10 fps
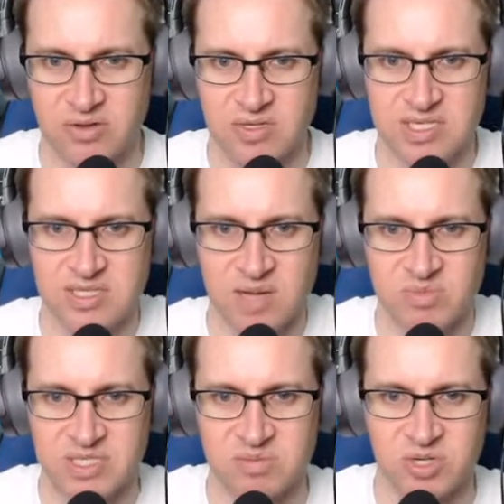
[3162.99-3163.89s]
Oh, this stop
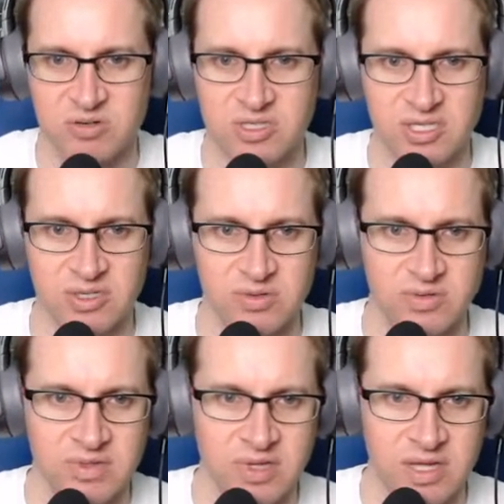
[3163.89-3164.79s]
disappeared too.
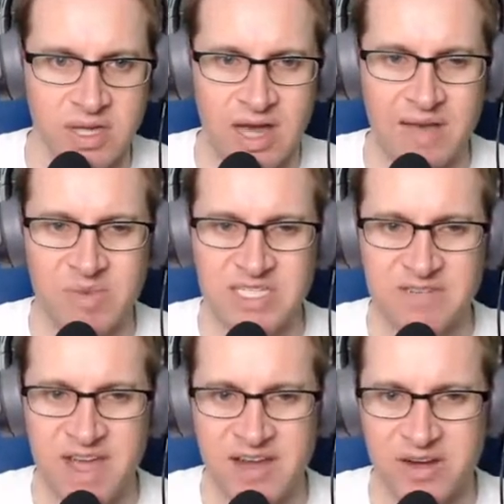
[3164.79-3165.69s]
I must
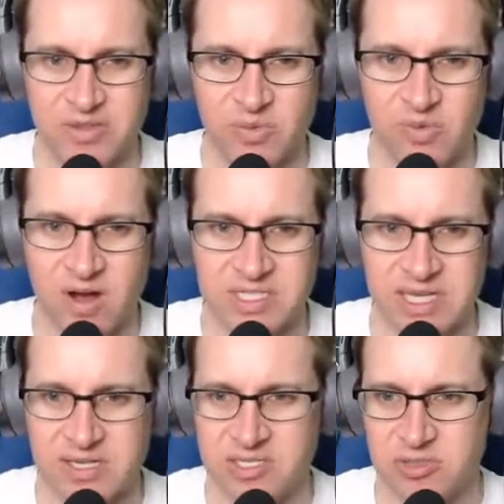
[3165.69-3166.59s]
have had it on the wrong
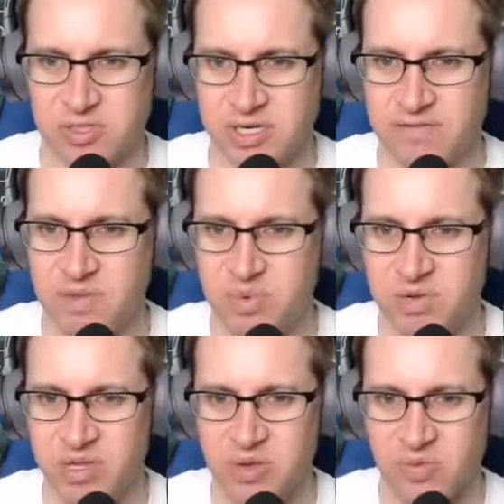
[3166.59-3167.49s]
side of the street. If you put
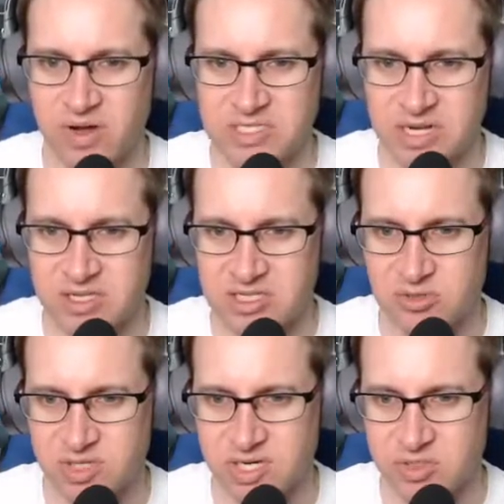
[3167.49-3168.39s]
them on the wrong side of the
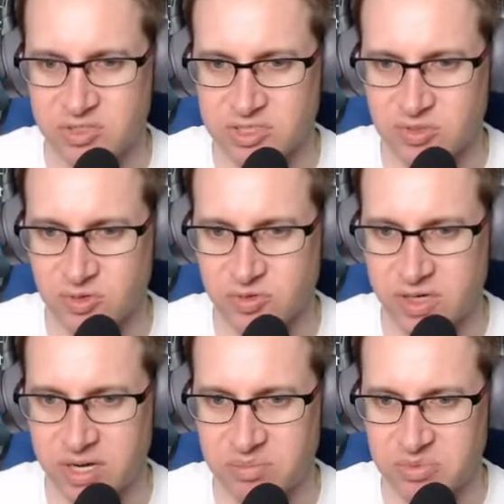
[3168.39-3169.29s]
street, it'll screw it
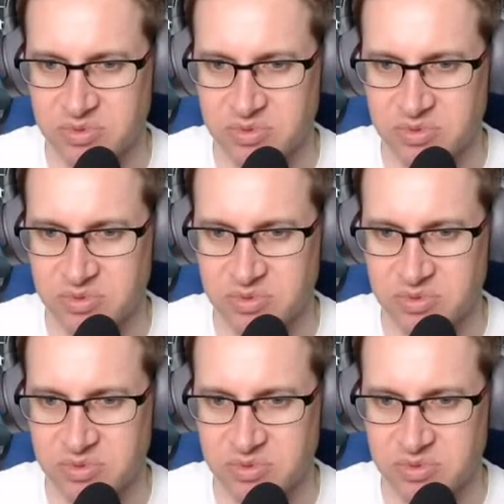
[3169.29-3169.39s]
up.